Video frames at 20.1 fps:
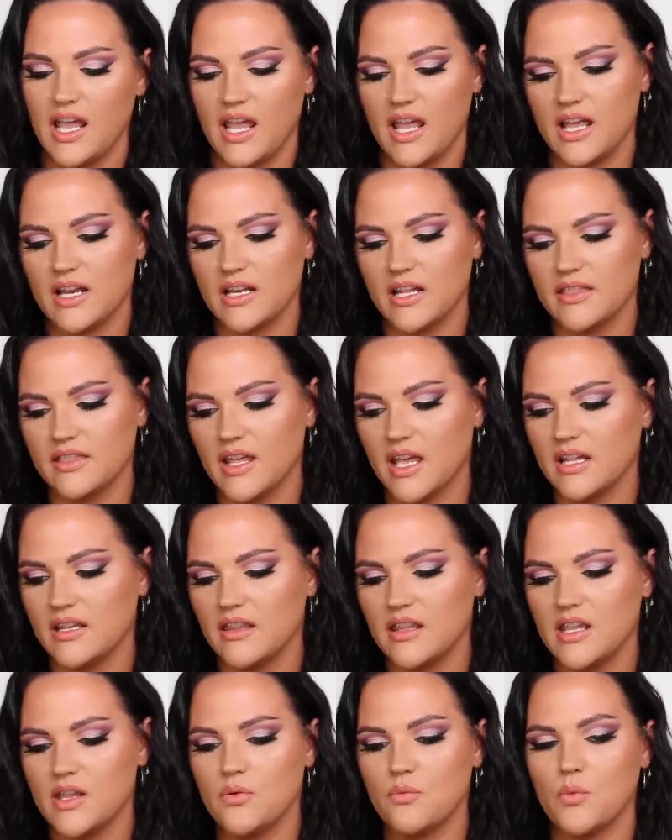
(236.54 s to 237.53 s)
And then
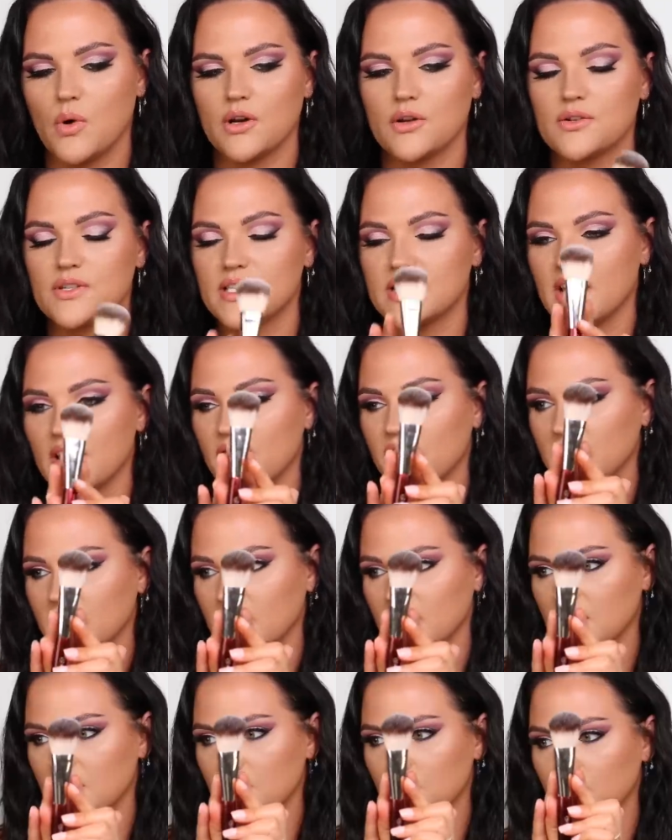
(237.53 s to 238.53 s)
the
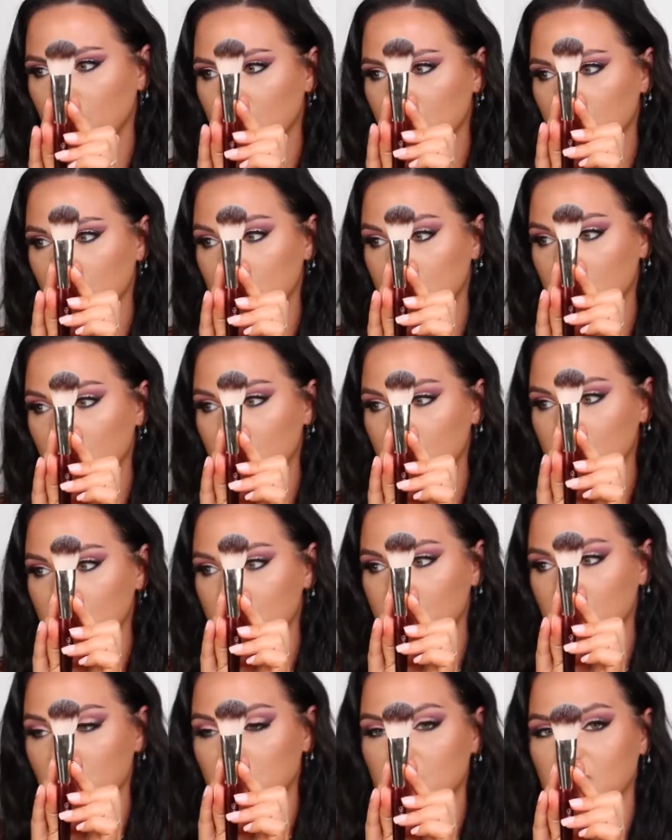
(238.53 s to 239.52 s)
107 brush, which I
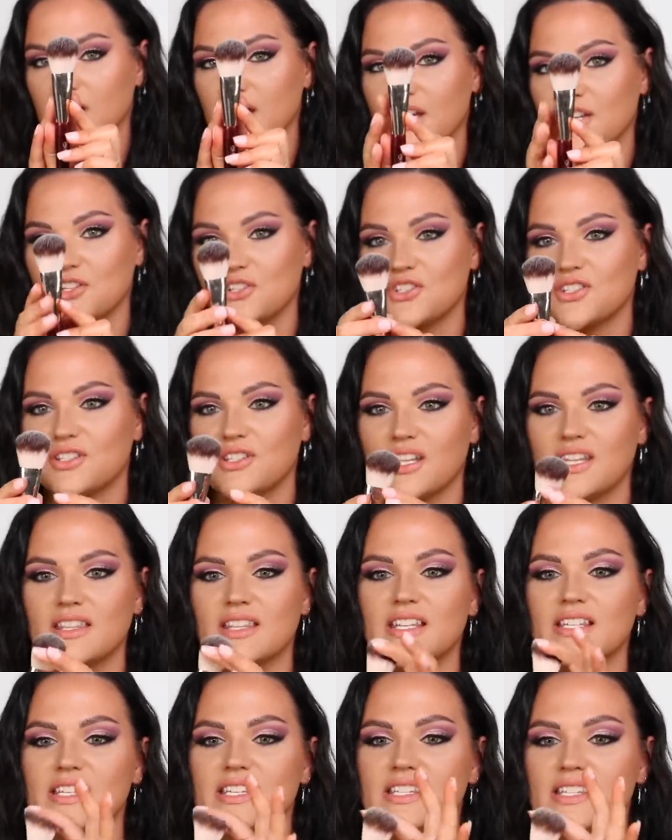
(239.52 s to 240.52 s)
use for blush. And
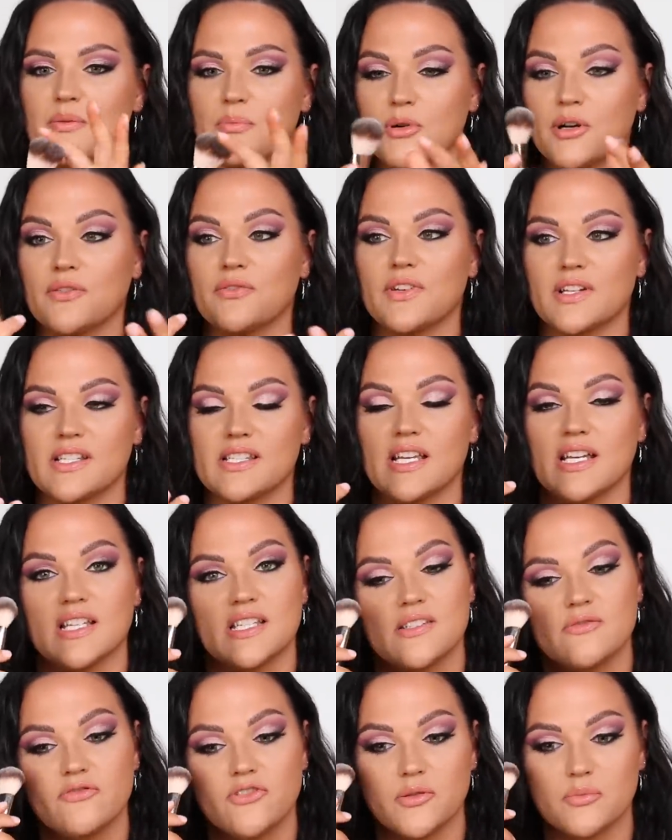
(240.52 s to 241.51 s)
this is the perfect
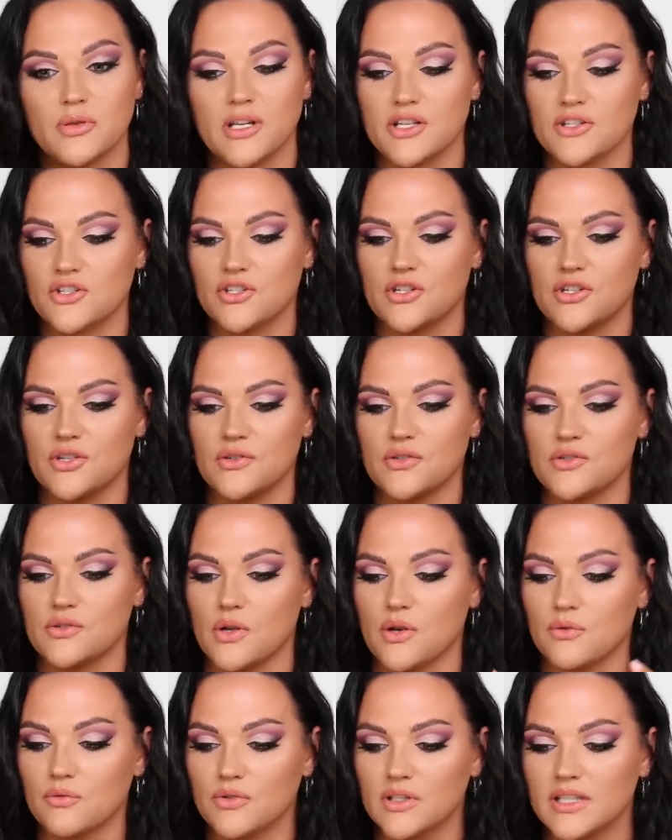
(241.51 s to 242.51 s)
size for blush too. So
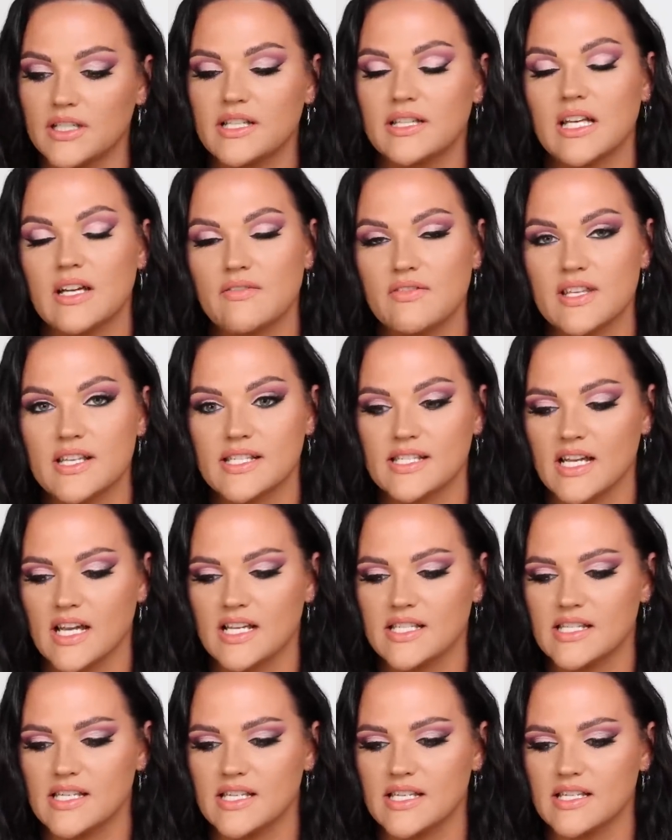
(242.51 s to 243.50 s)
I really love the
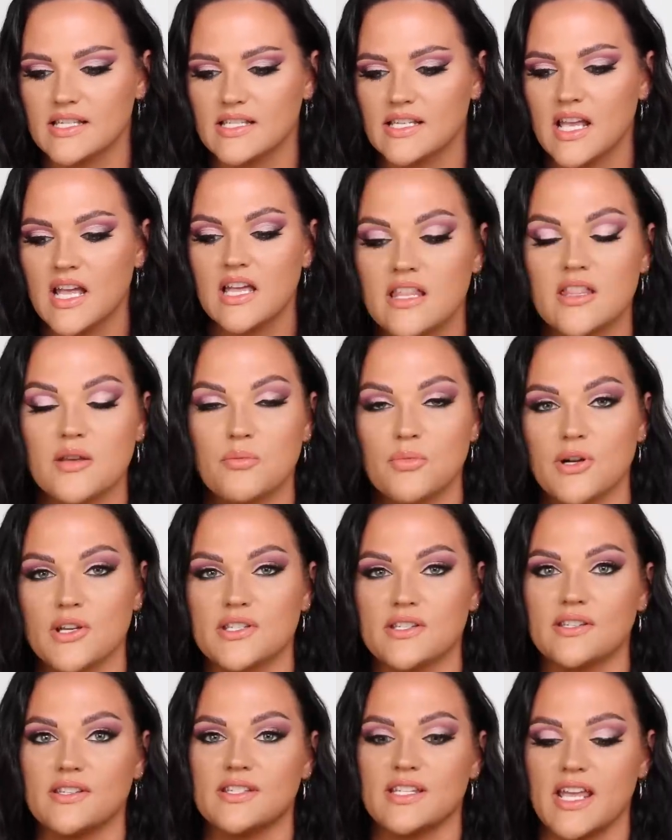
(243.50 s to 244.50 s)
sizes, the
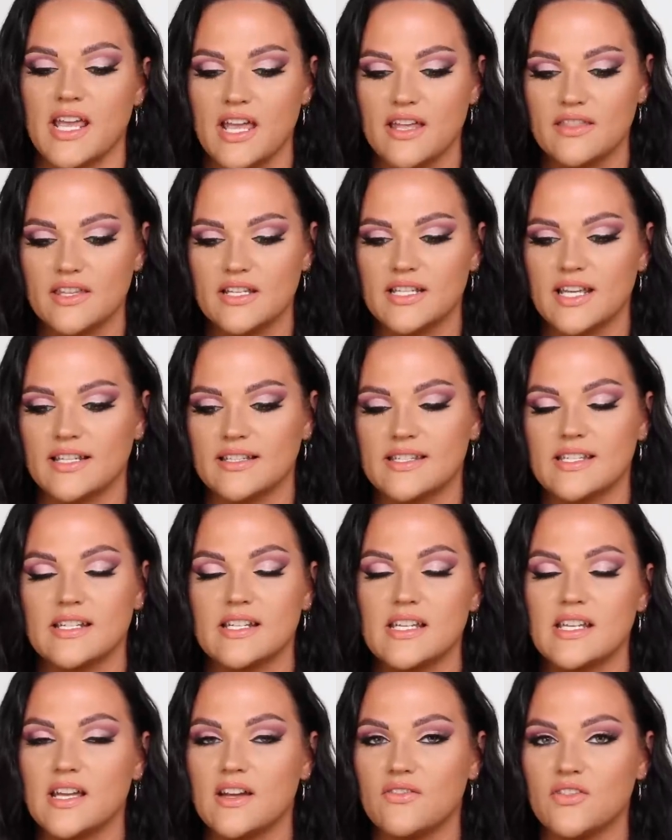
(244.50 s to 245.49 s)
bristles, and the
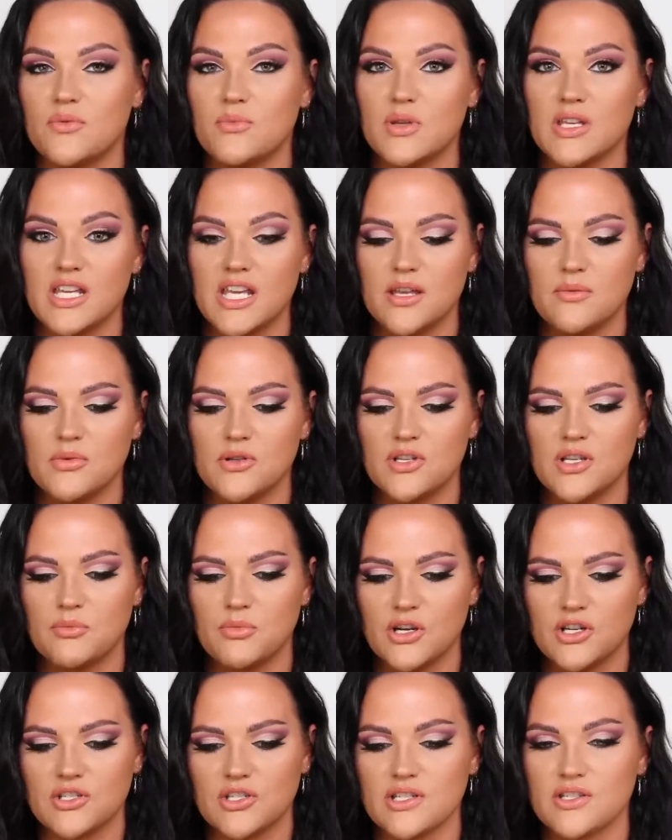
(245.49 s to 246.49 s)
density of the BK Beauty
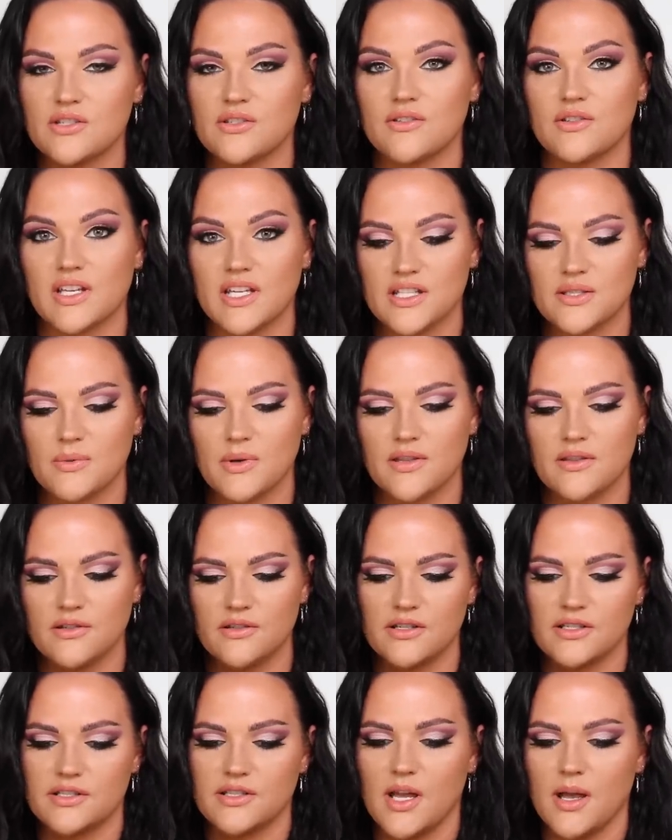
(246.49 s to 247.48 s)
brushes. So that's why
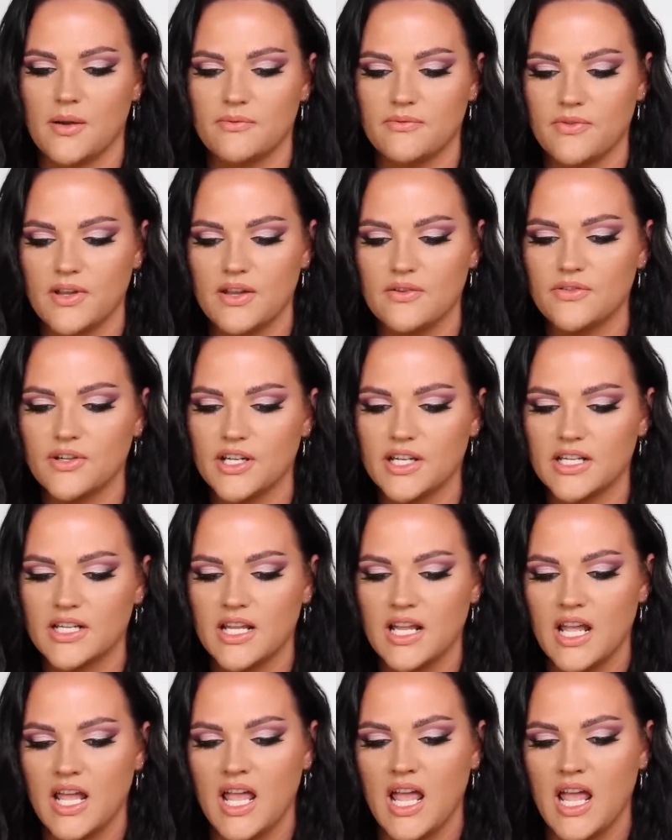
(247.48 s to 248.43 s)
they're a top favorite.